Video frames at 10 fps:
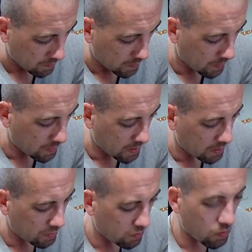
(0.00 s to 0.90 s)
And
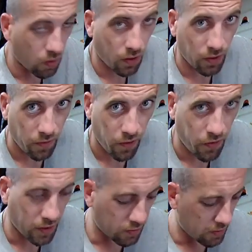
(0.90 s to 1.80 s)
then your
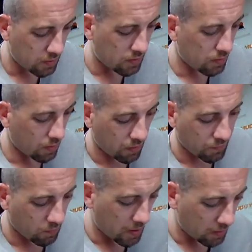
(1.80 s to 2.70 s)
thickness of
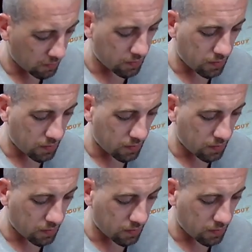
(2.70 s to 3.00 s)
your metals.